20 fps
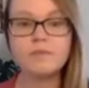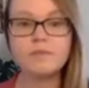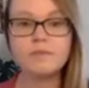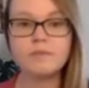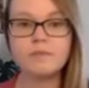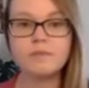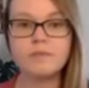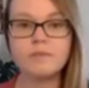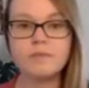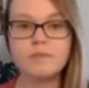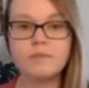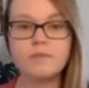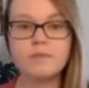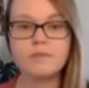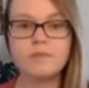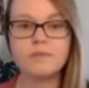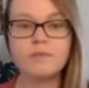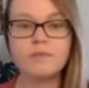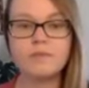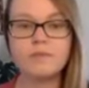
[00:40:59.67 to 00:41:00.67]

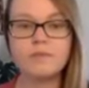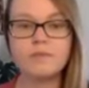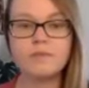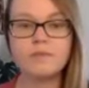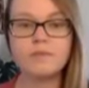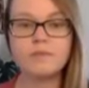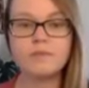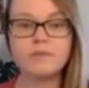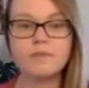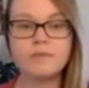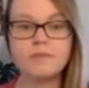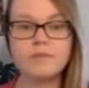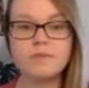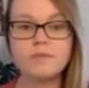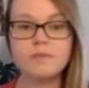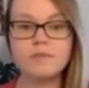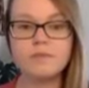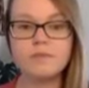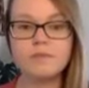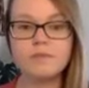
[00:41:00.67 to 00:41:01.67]

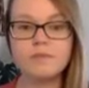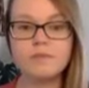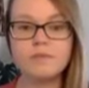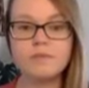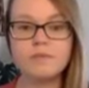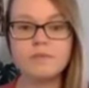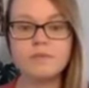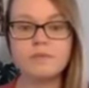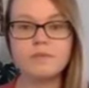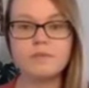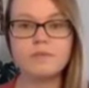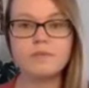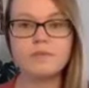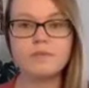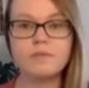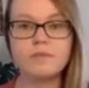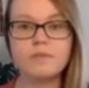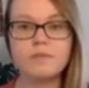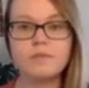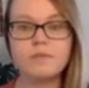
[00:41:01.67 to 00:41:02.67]

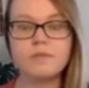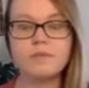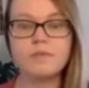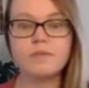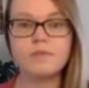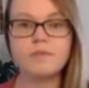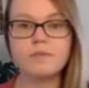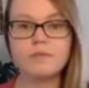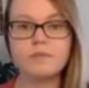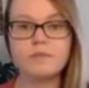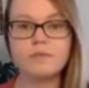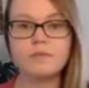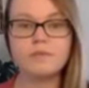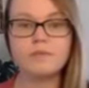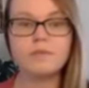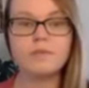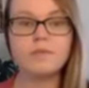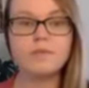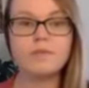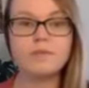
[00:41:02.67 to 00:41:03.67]

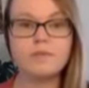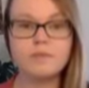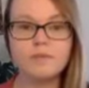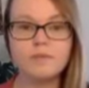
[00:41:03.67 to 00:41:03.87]
(not speaking)